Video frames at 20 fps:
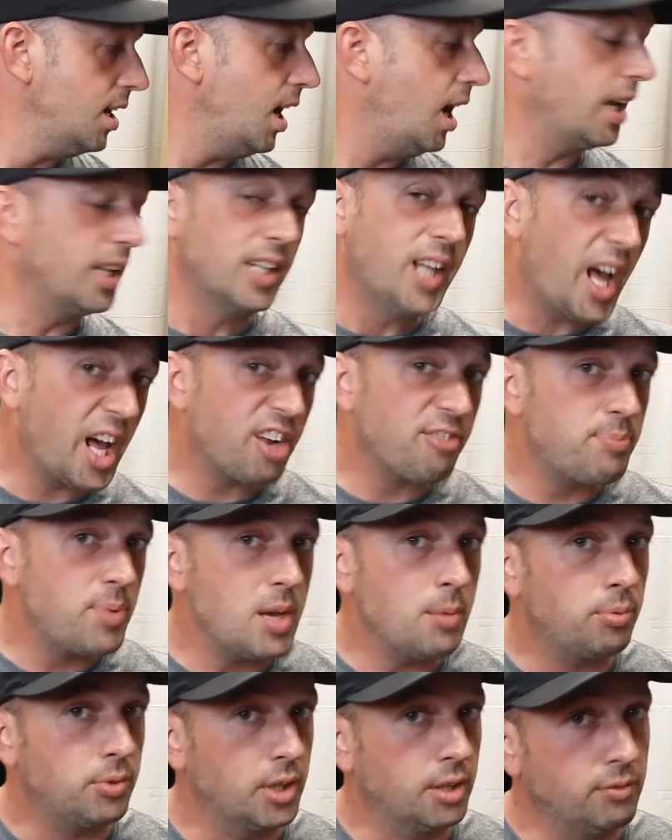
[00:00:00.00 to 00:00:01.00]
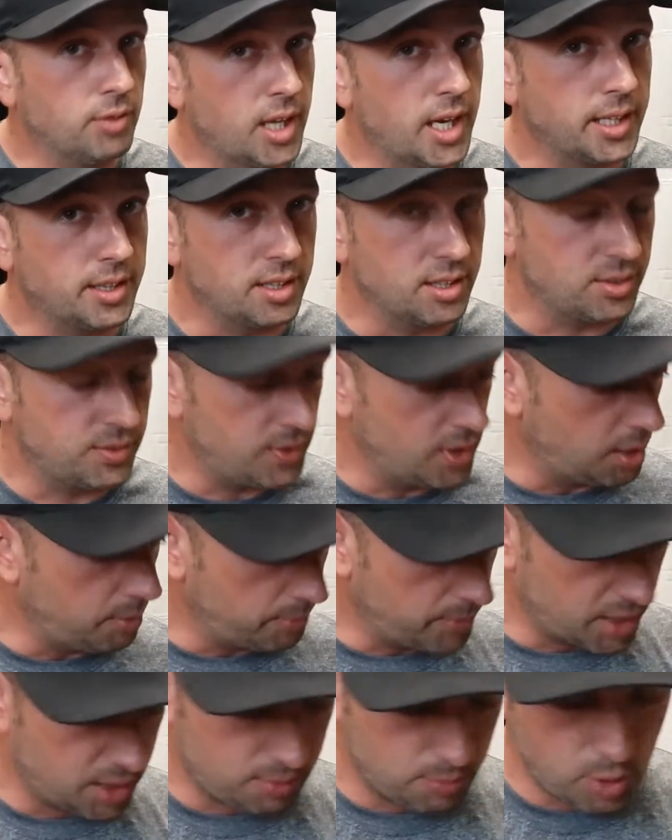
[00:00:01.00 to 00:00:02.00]
a lot of people have liked this
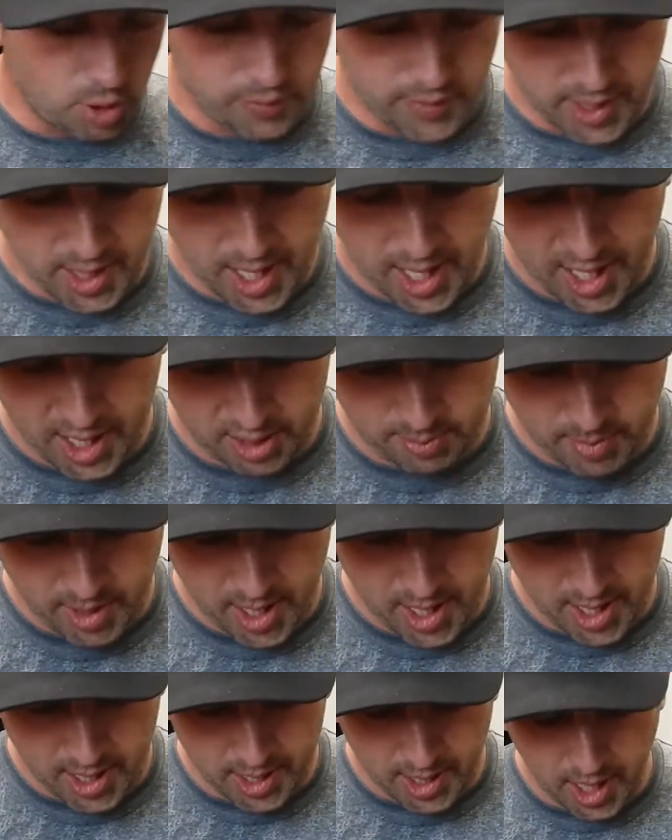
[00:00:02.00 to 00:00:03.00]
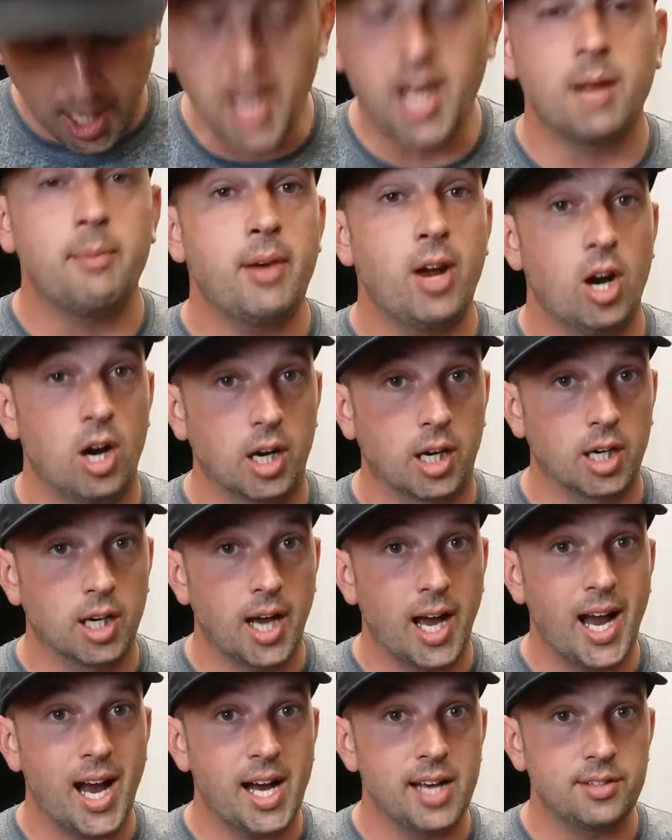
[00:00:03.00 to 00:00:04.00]
film. This movie has made, in
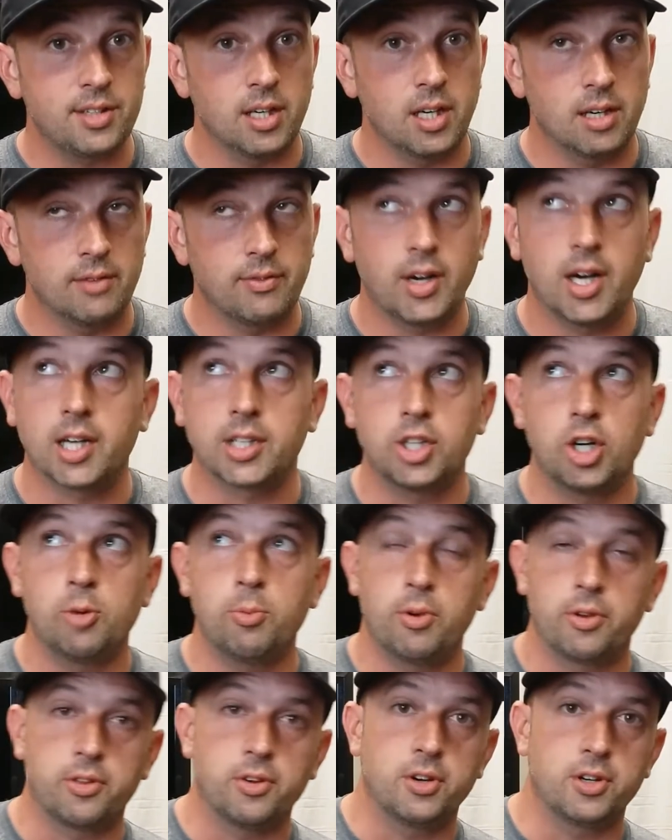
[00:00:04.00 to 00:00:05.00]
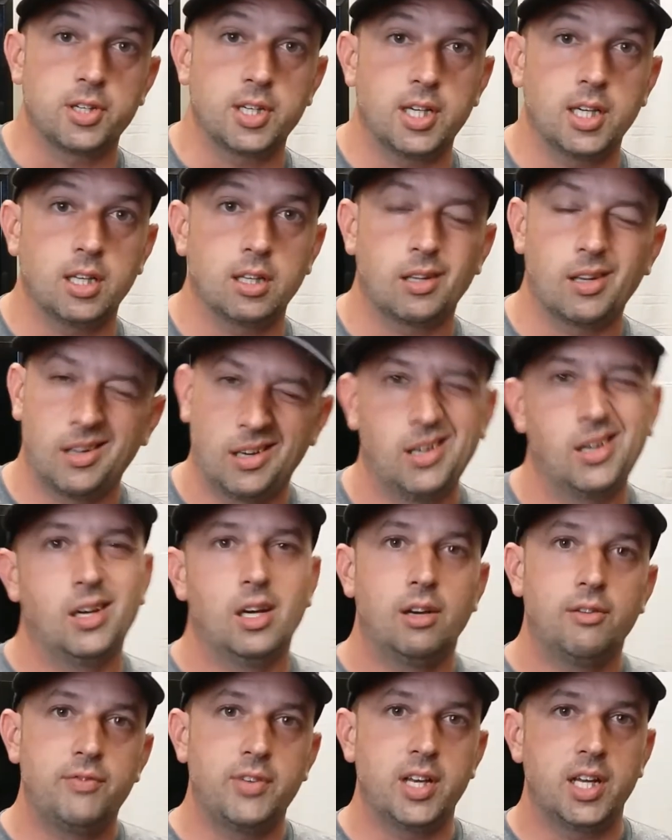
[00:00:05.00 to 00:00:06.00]
America, as of October 13th,
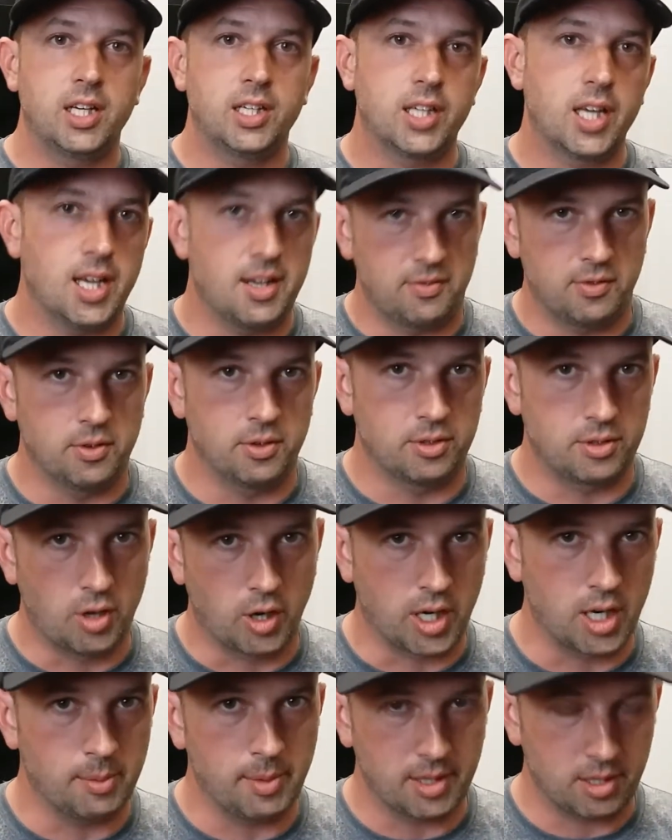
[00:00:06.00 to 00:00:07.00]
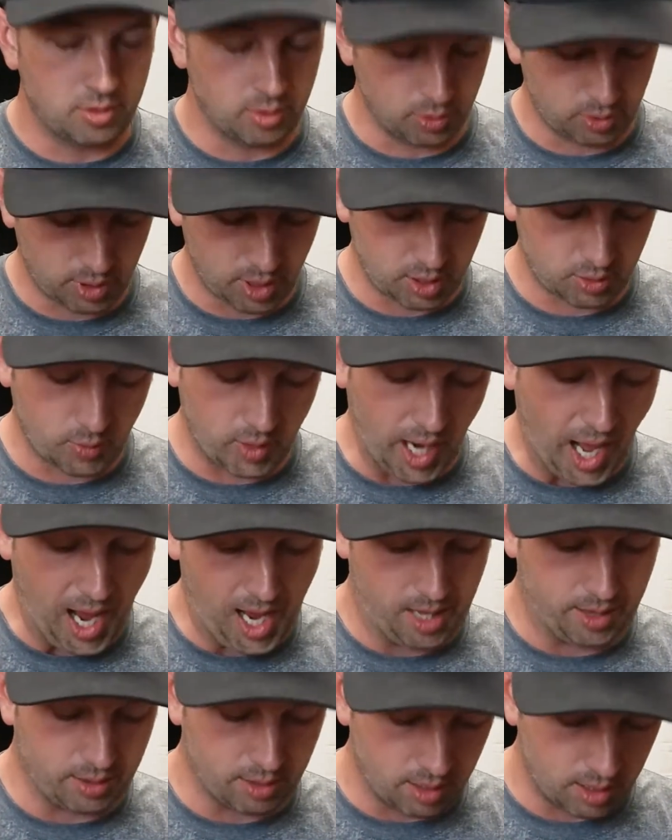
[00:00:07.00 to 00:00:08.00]
fitting day for talking about Suicide Squad,
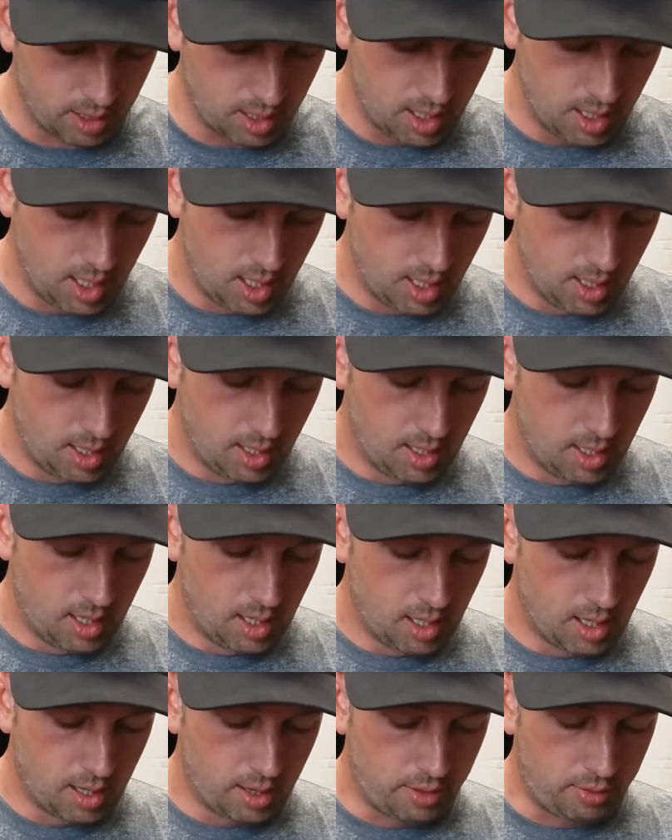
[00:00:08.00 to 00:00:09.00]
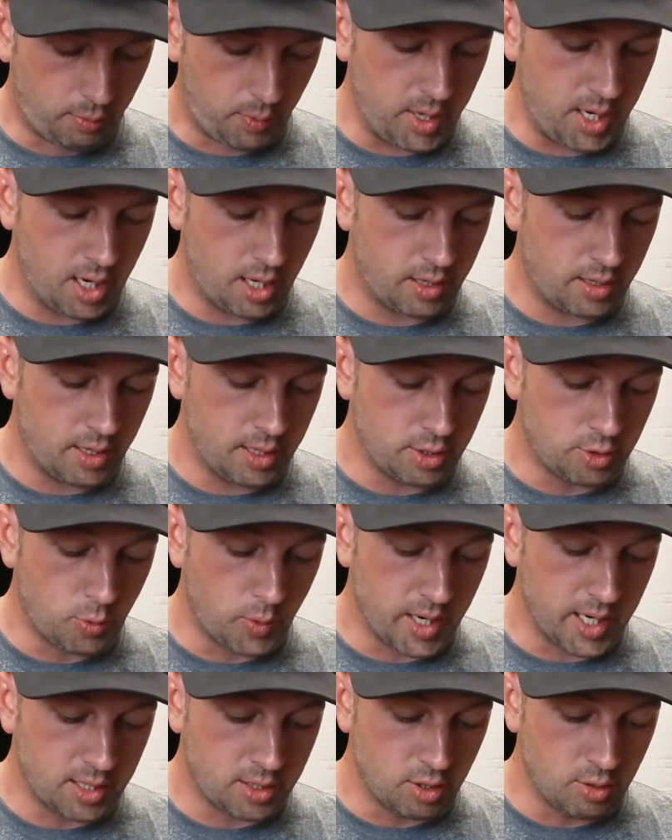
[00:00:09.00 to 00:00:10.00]
I thought,
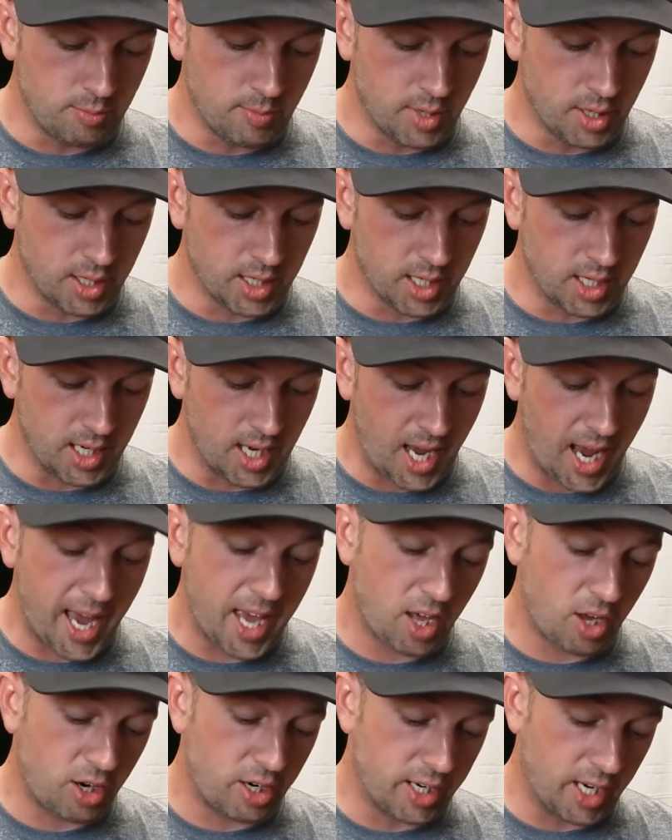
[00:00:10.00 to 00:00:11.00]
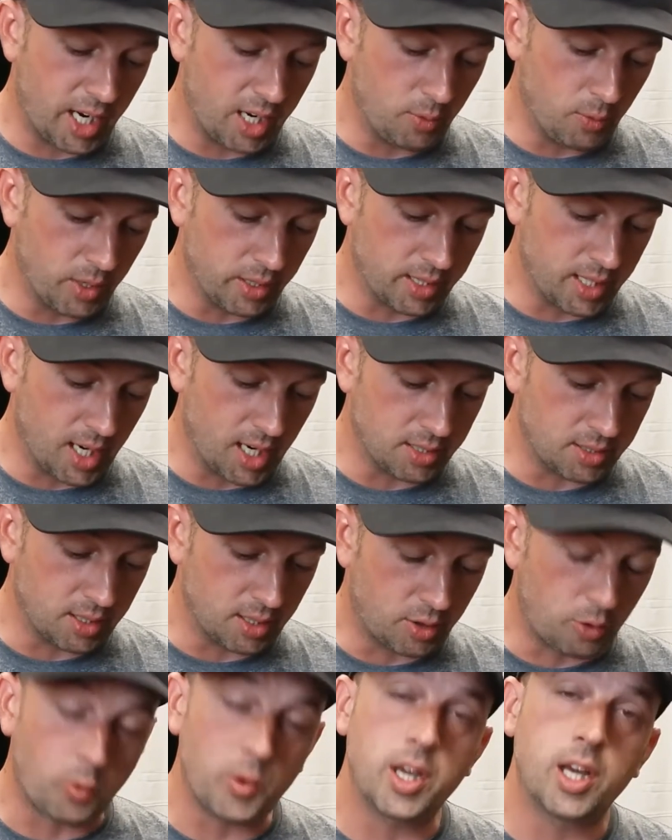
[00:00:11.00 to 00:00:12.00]

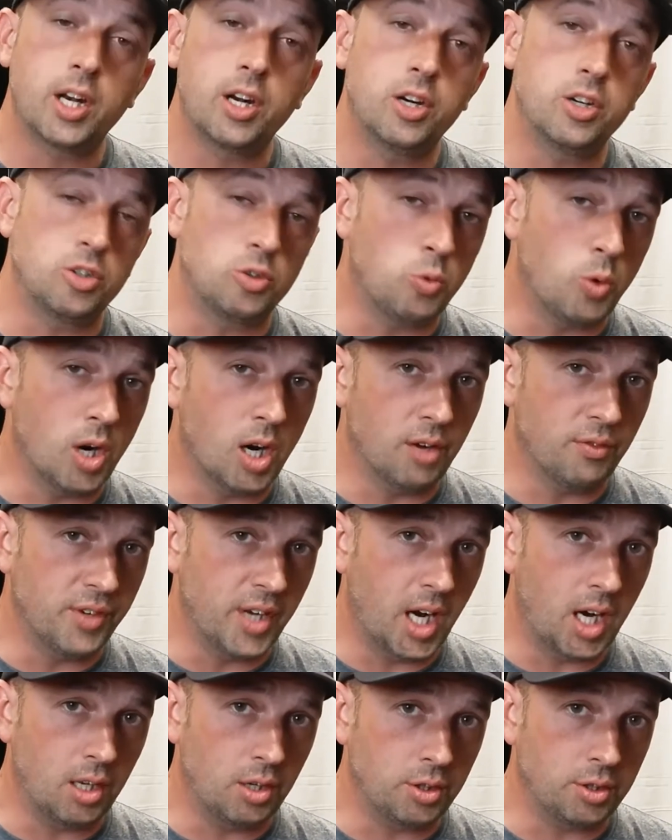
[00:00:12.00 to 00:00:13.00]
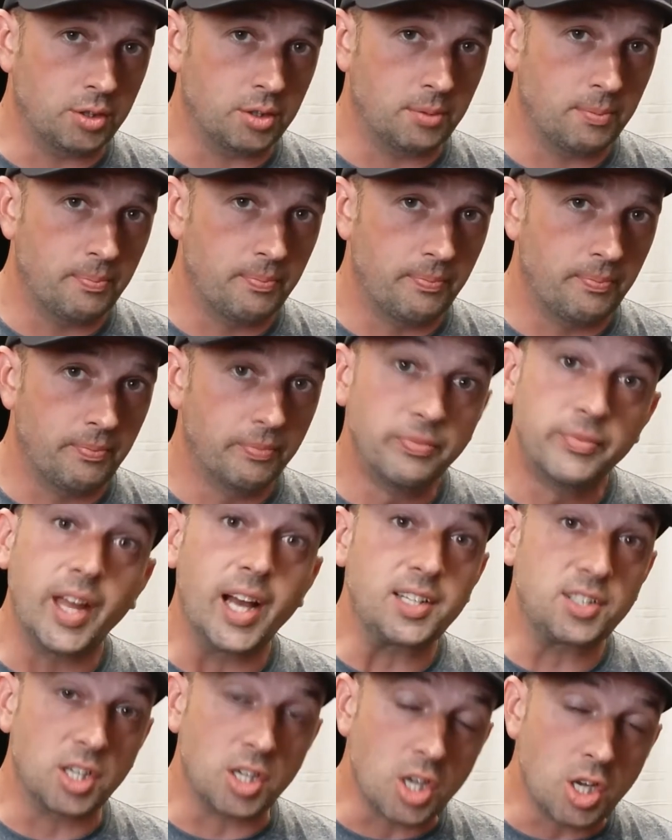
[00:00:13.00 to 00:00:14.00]
$322,891,312.
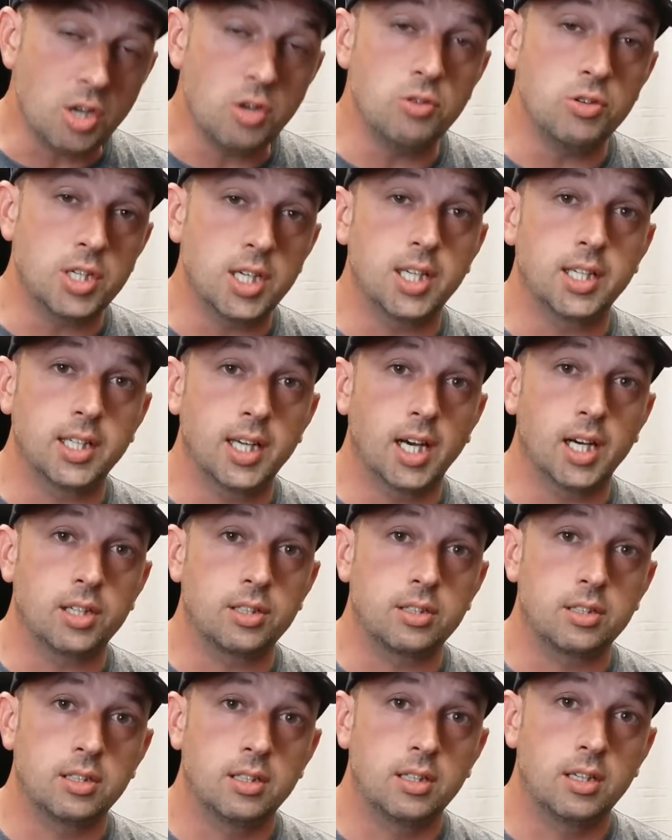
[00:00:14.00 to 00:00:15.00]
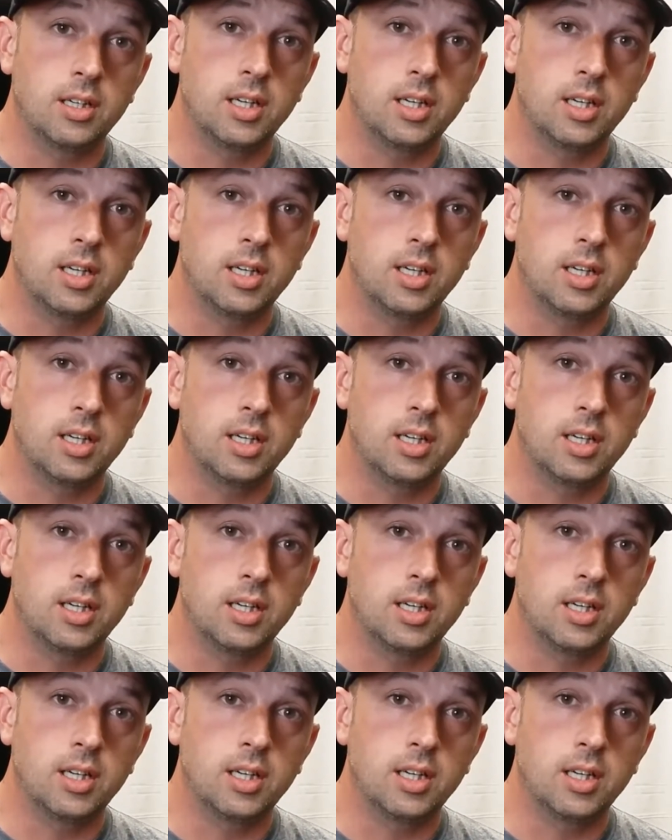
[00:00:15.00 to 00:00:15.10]
That's a huge hit, guys.